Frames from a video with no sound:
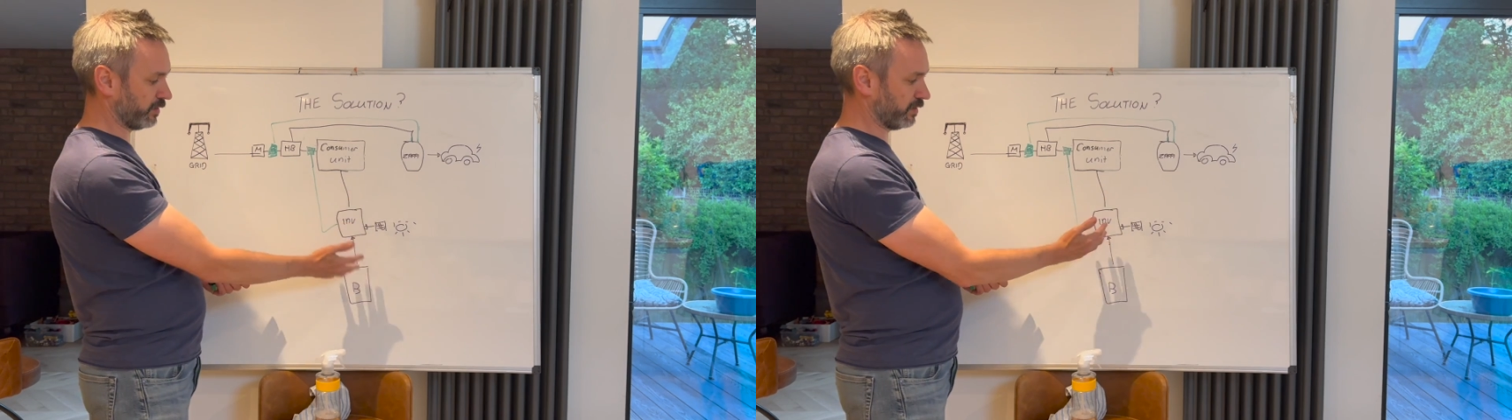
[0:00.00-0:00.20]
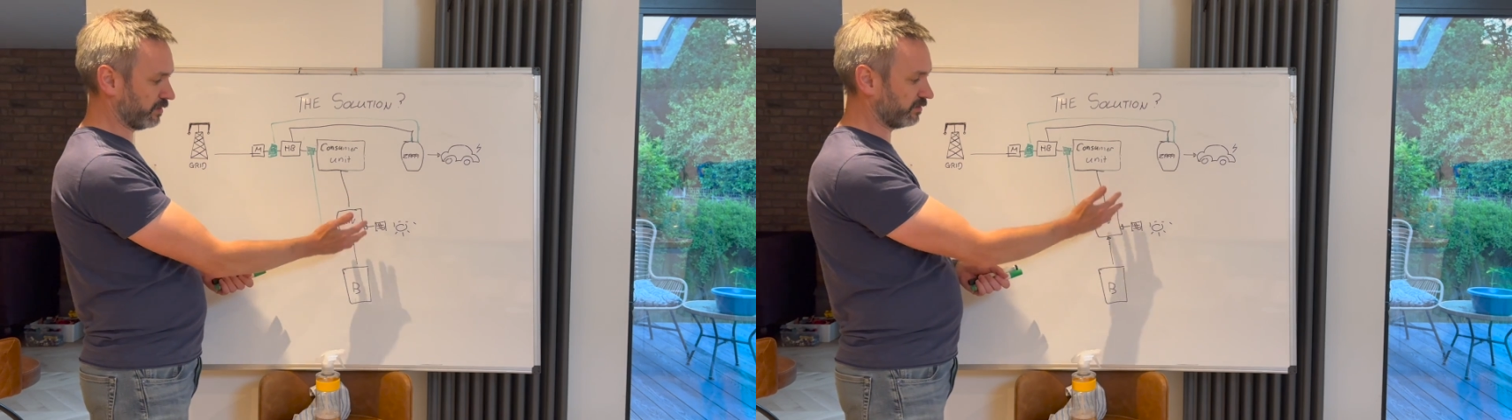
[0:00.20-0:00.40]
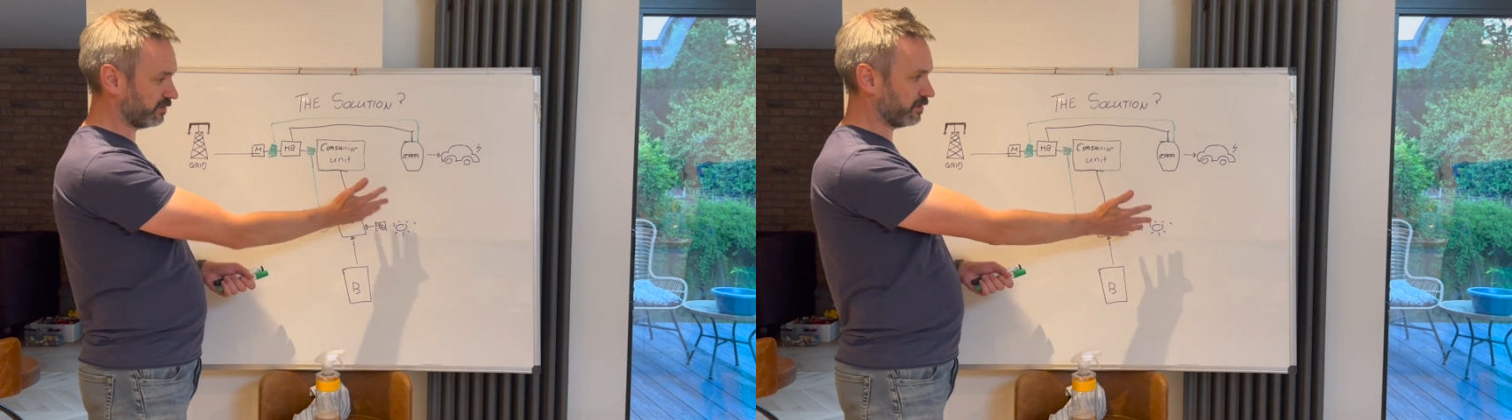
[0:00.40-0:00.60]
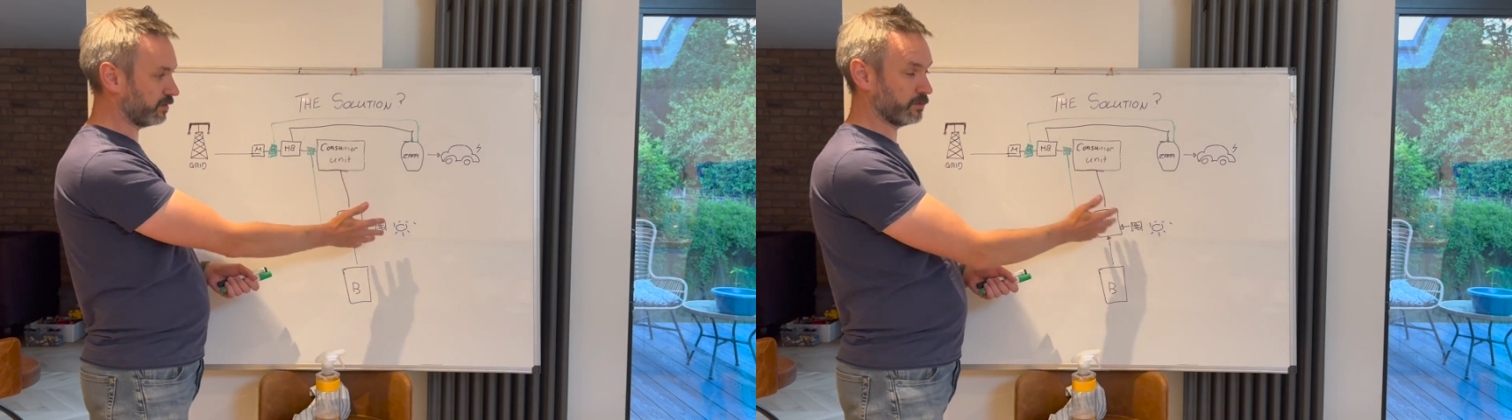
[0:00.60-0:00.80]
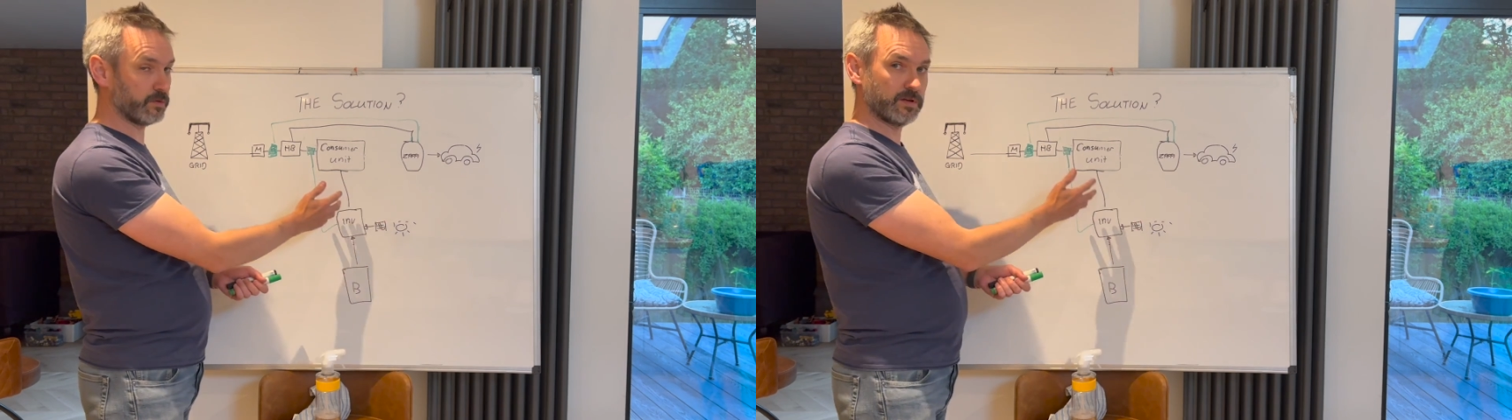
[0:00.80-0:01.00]
it needs to
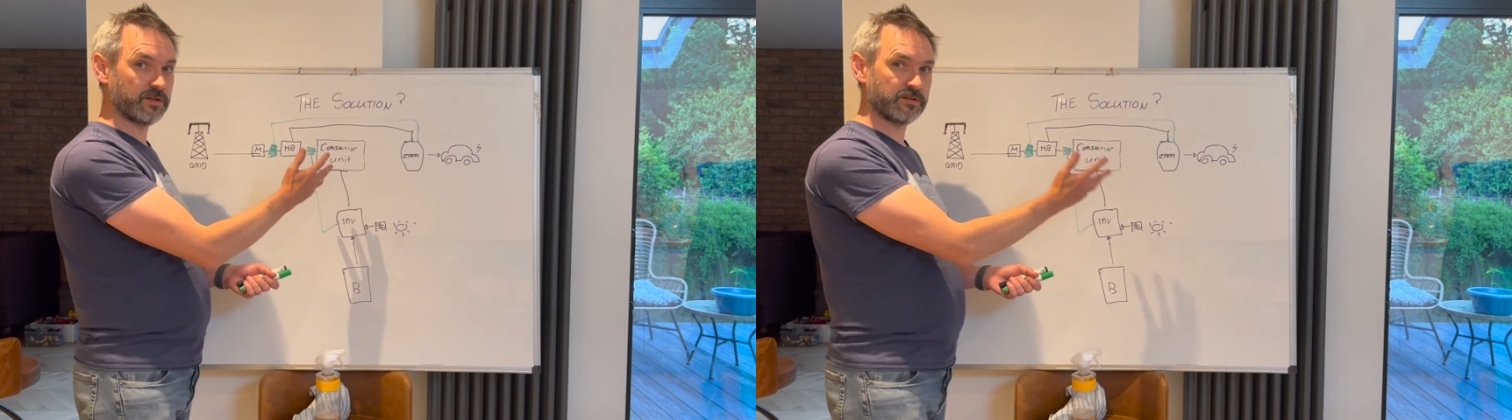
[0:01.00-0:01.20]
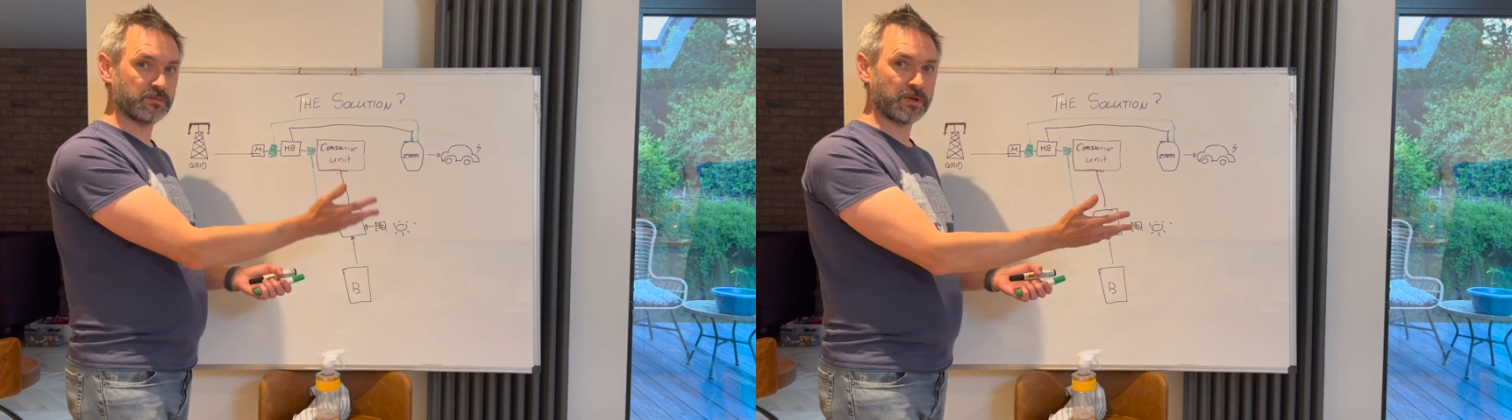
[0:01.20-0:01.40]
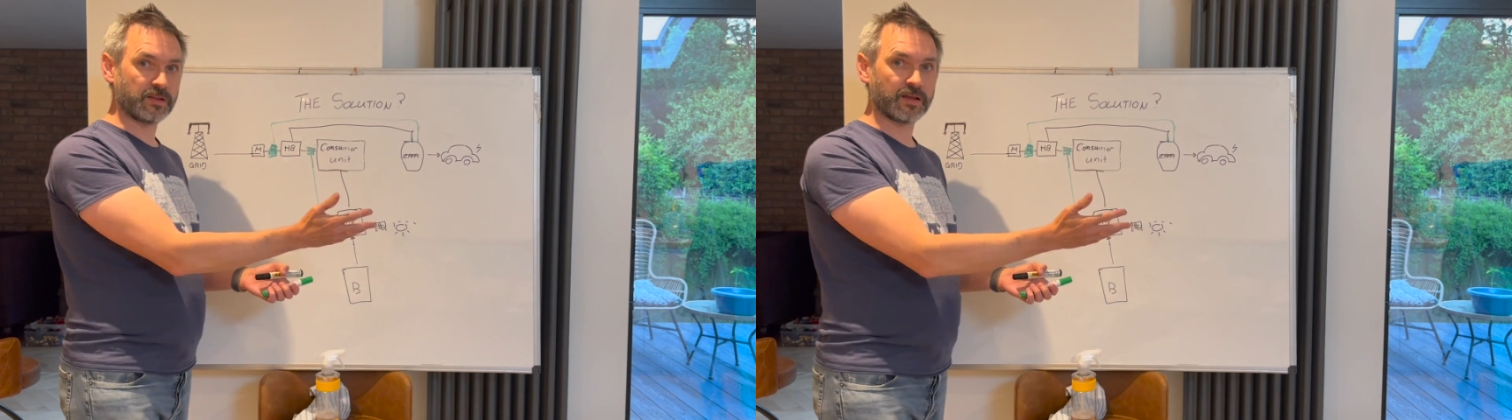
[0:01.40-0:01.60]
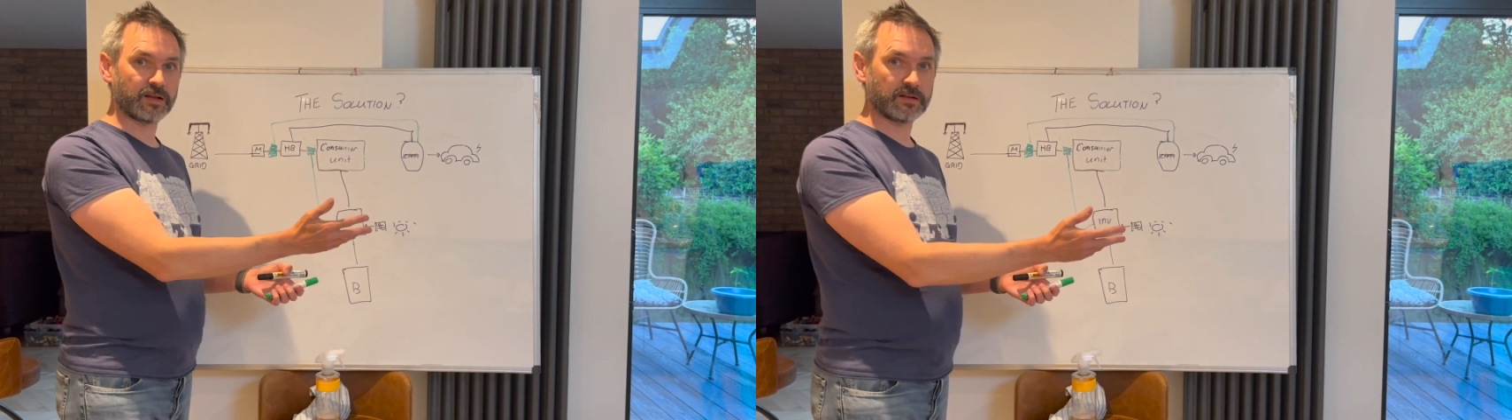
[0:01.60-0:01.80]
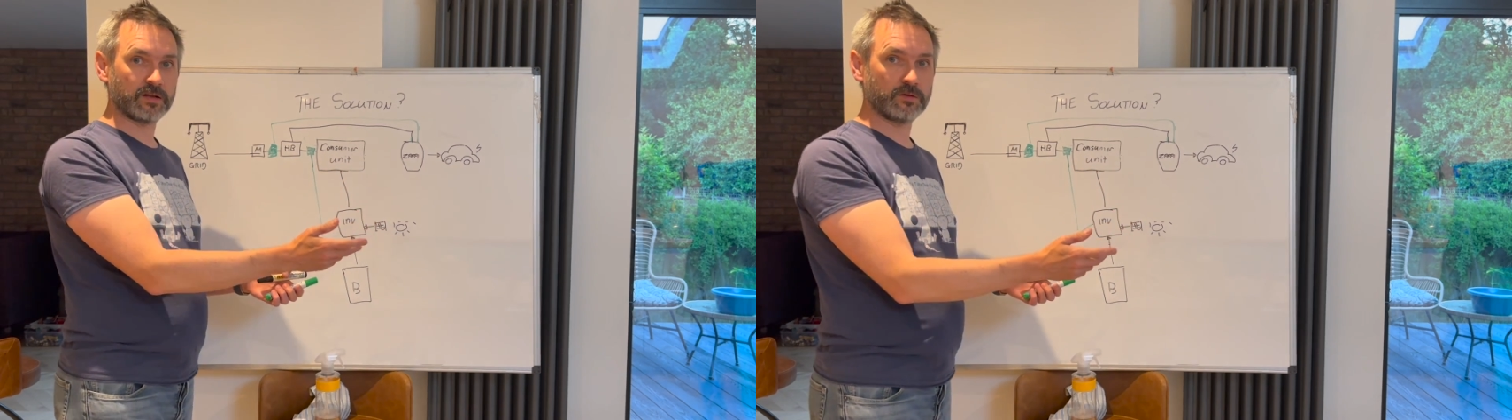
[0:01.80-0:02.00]
do to meet
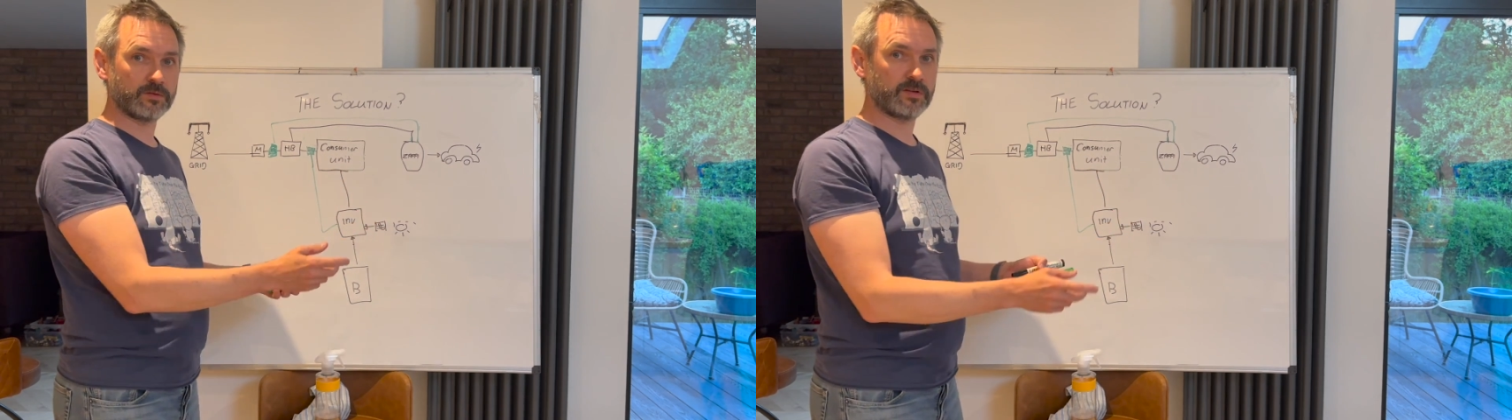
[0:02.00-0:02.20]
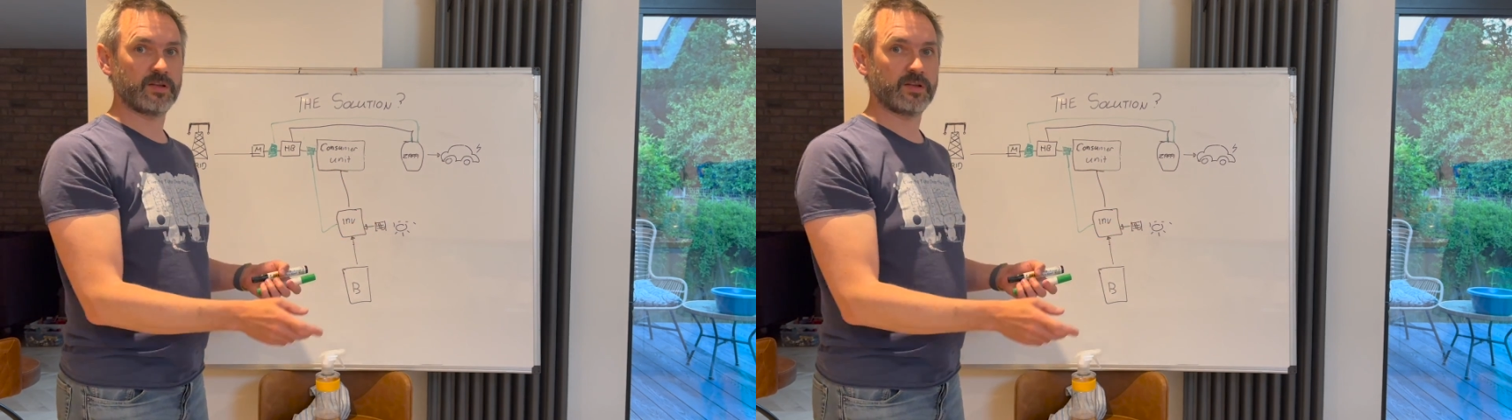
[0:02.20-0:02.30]
that load.